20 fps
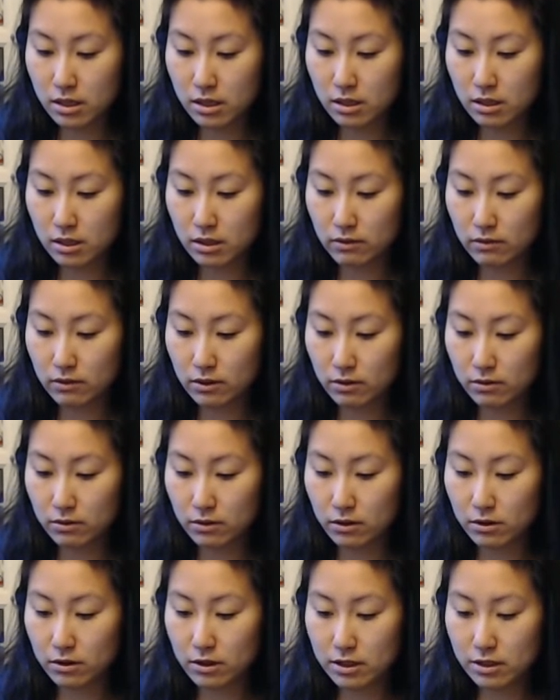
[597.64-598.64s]
Well,
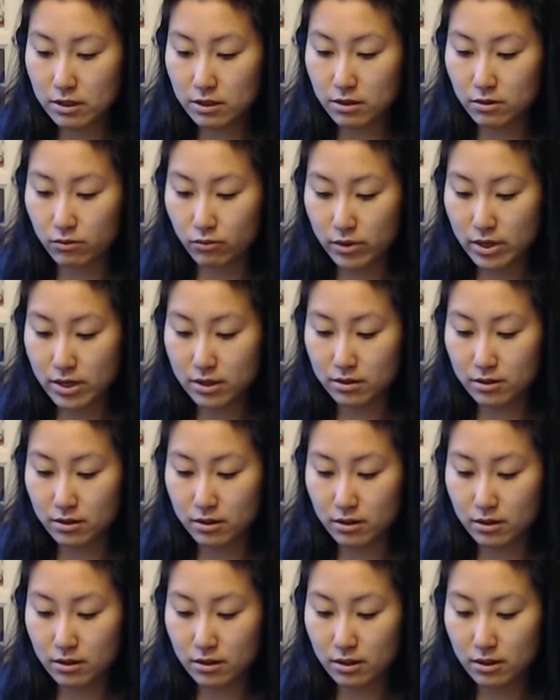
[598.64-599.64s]
good thing this is
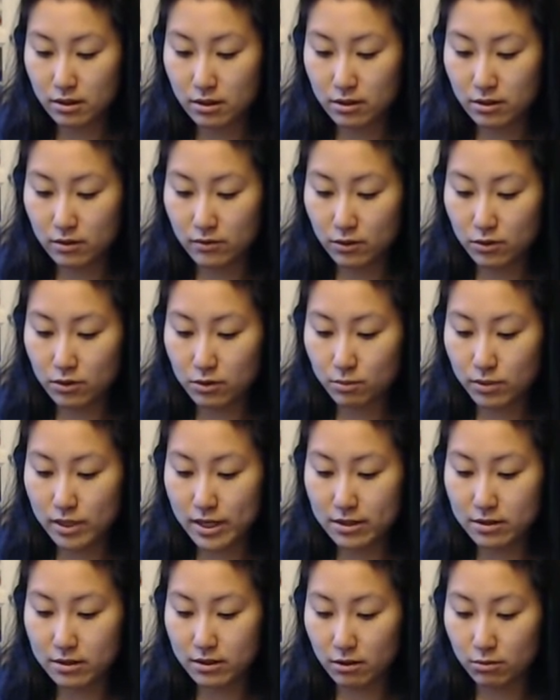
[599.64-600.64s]
resin, Because if it was
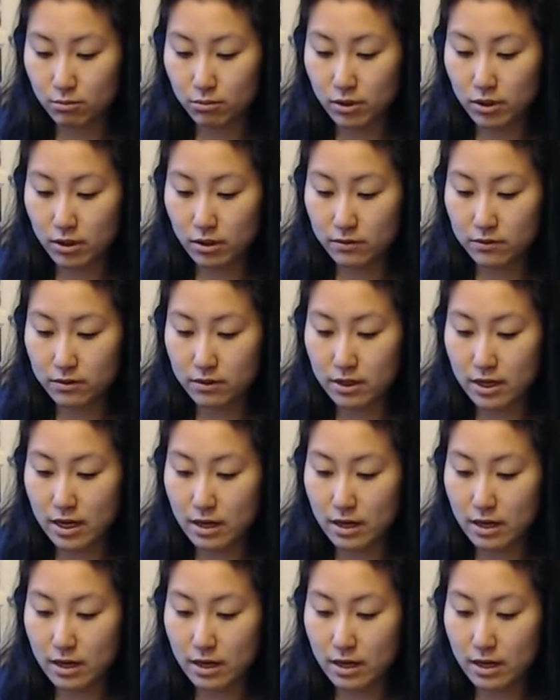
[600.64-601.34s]
plastic, it probably have snapped